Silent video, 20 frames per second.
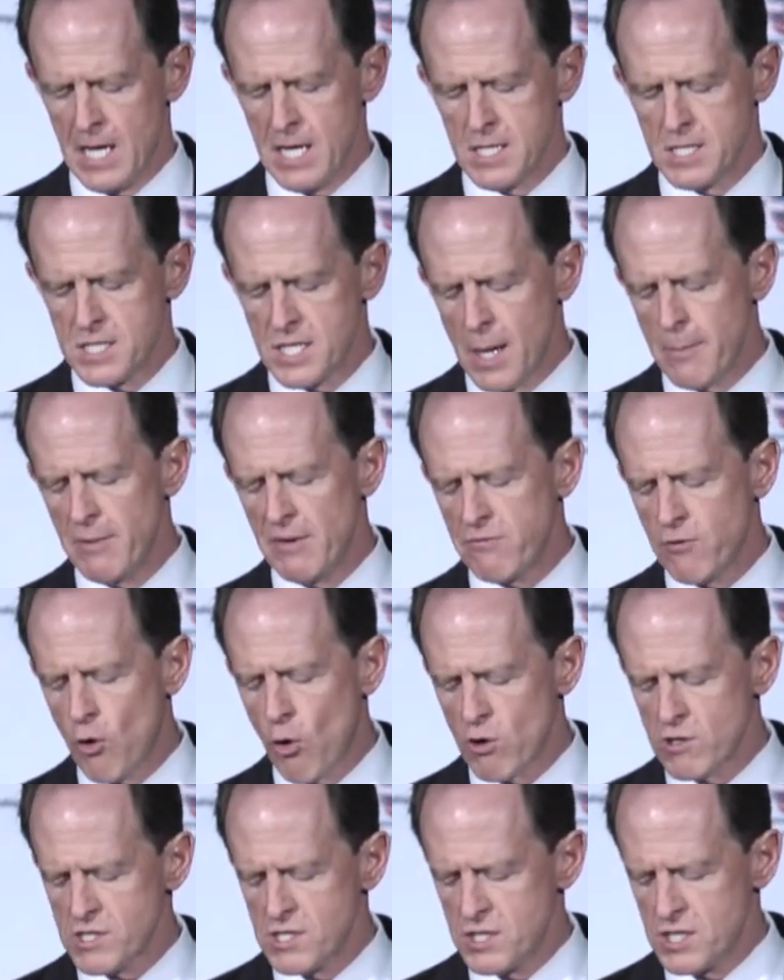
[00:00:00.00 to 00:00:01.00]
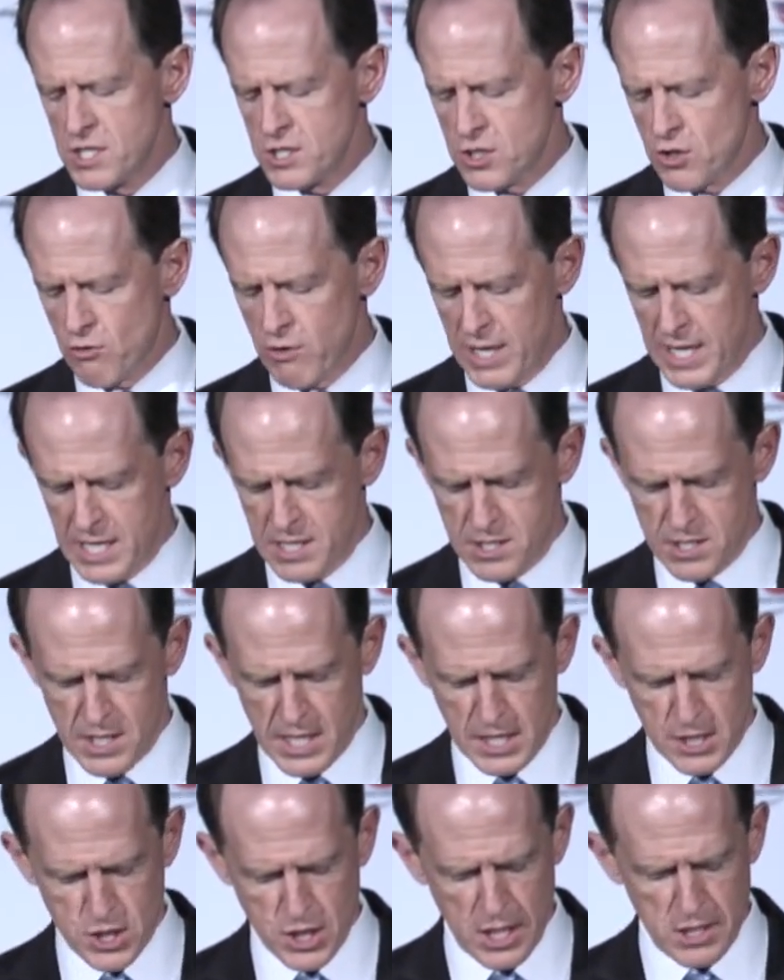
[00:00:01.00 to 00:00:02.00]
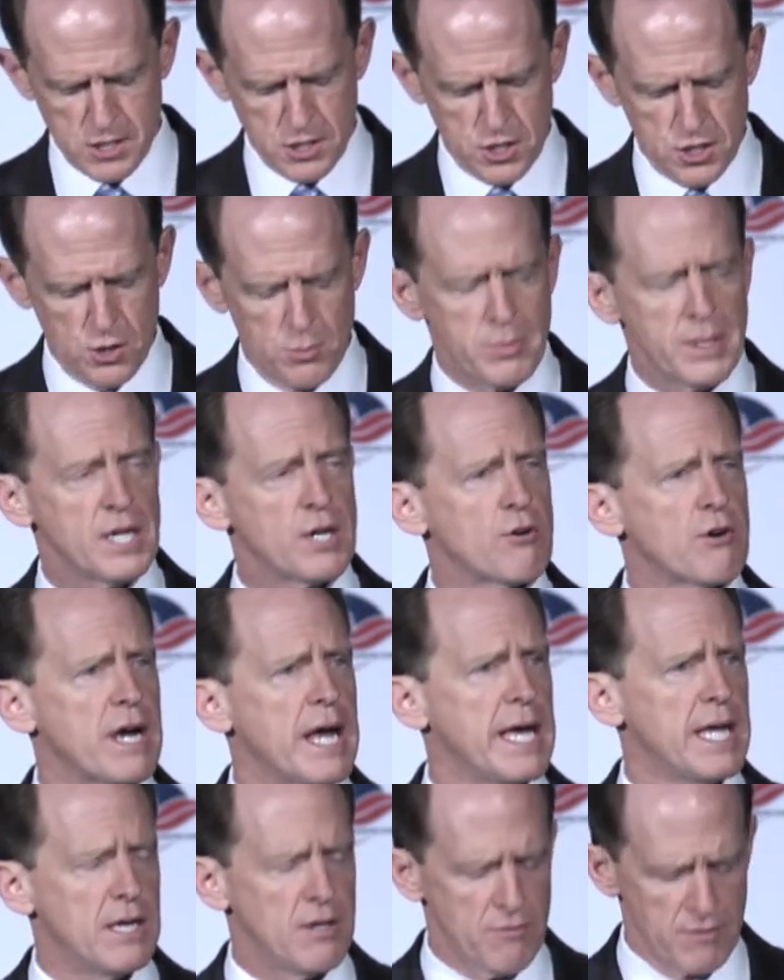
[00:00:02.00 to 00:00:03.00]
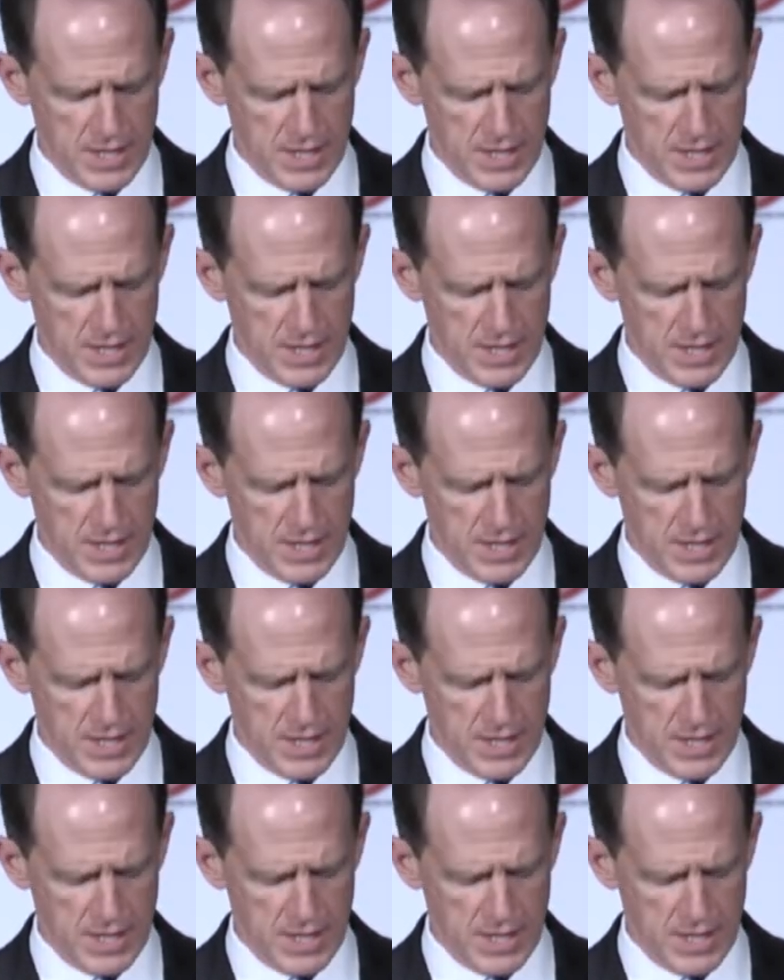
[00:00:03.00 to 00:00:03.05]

Some of Gorsuch's critics think judges should be creative and